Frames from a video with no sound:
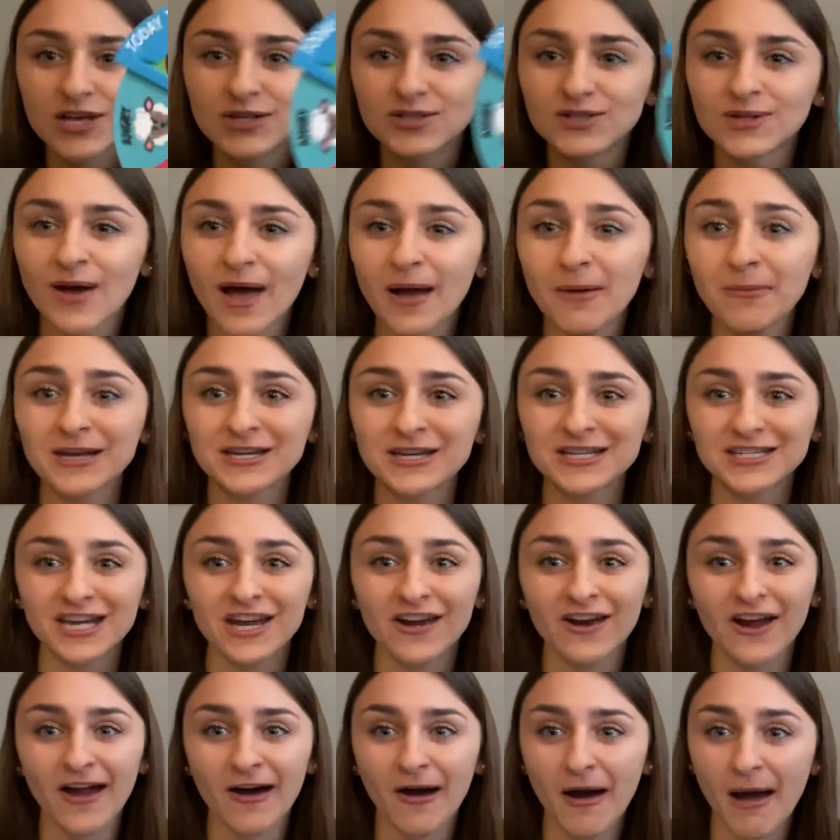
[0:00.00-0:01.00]
So I want to
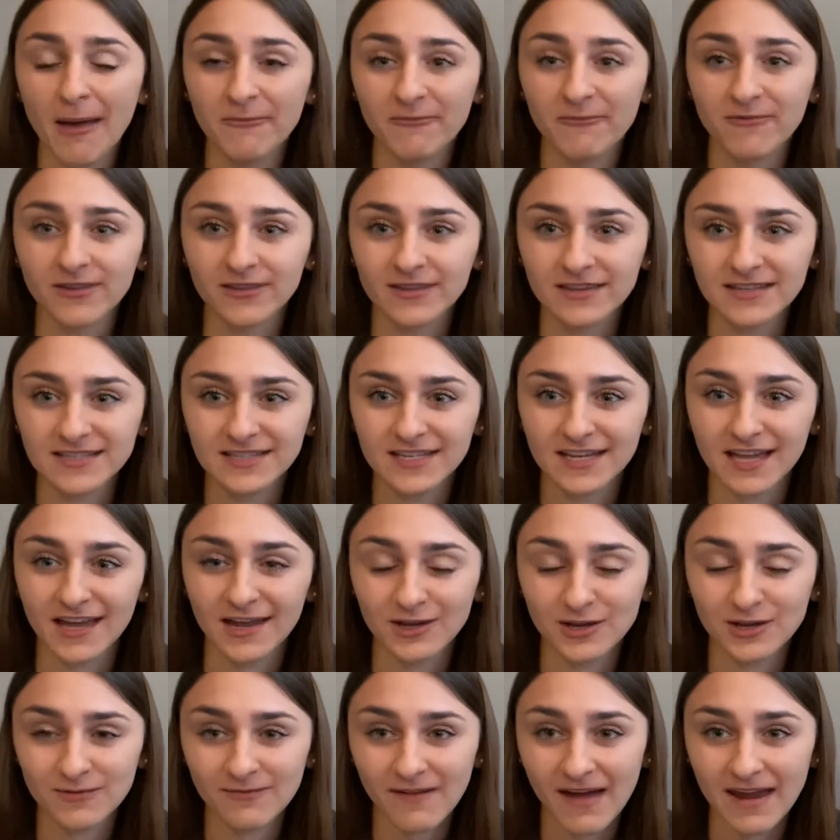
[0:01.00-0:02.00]
share how I'm feeling today. Are
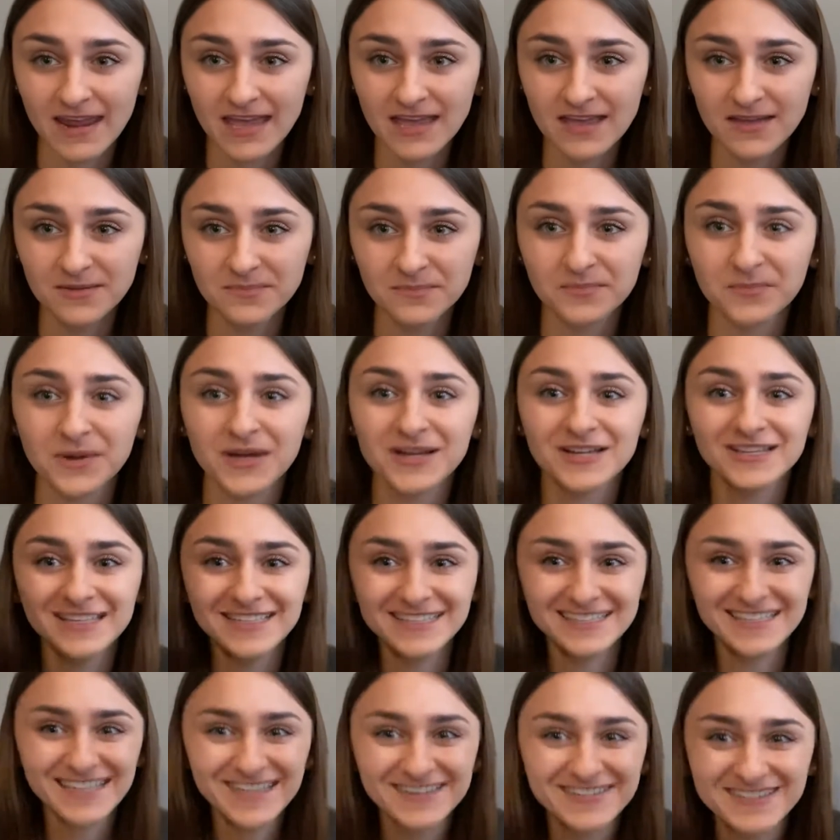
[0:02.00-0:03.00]
you ready? Put your
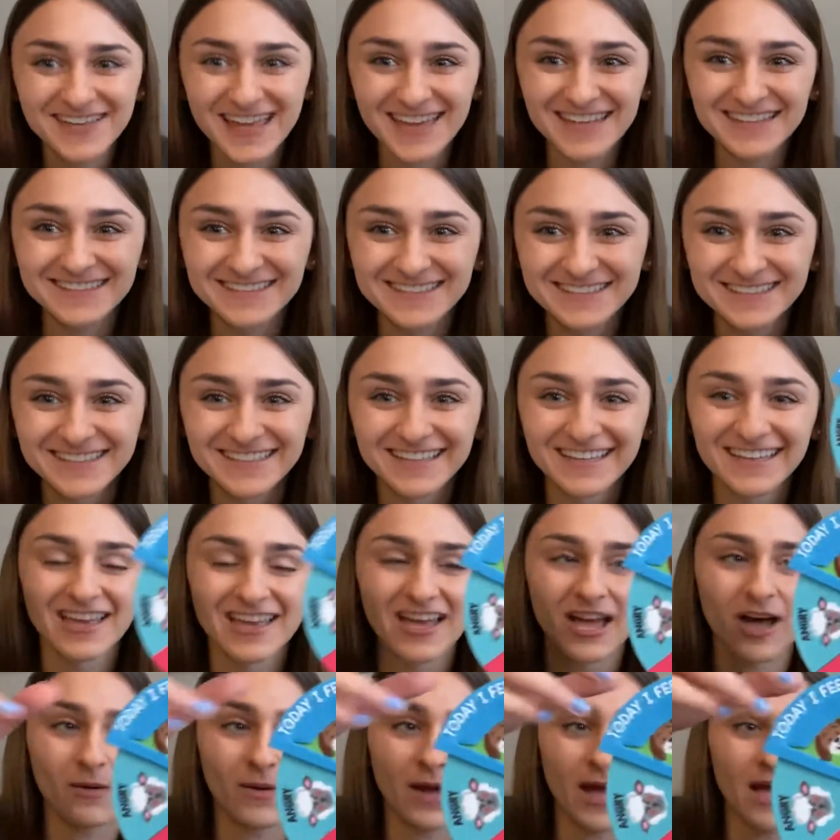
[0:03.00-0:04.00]
listening ears on.
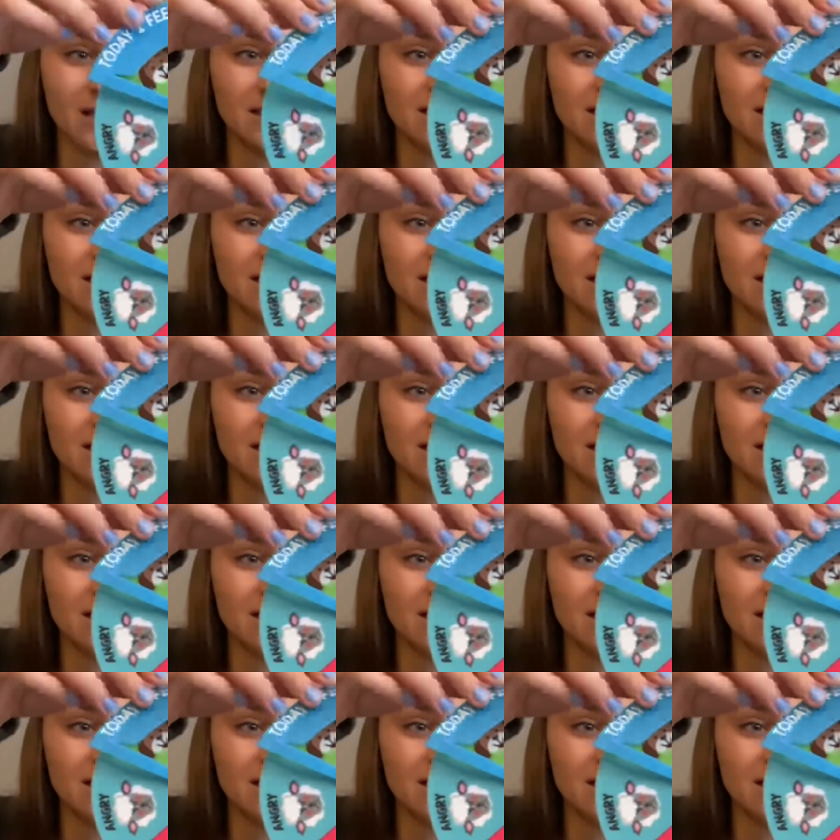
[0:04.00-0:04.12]
Okay,